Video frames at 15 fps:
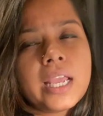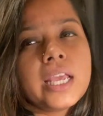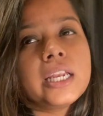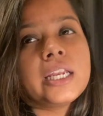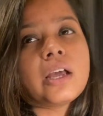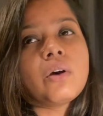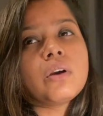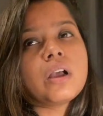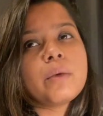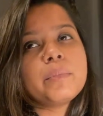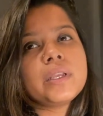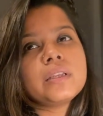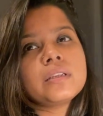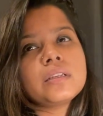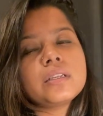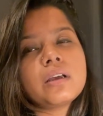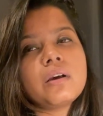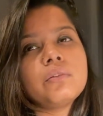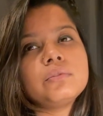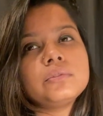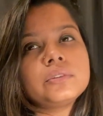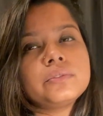Now coming
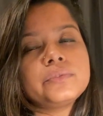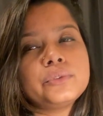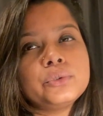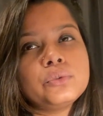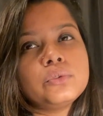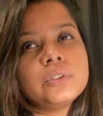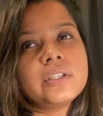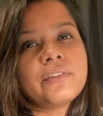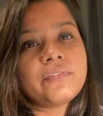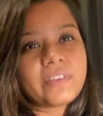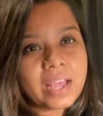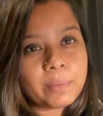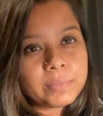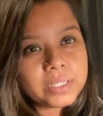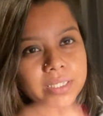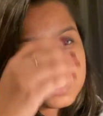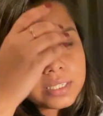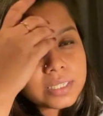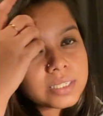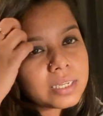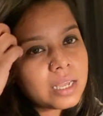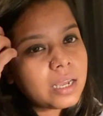down to the
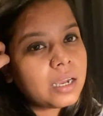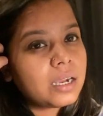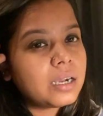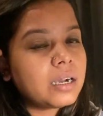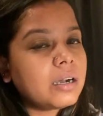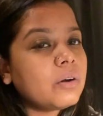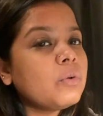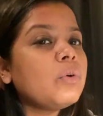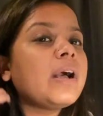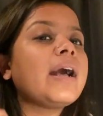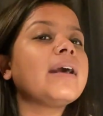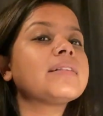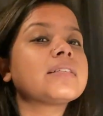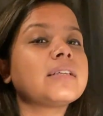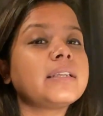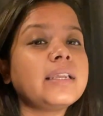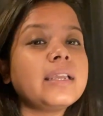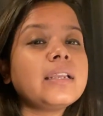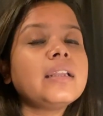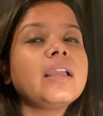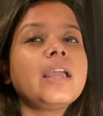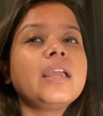families who has a kid,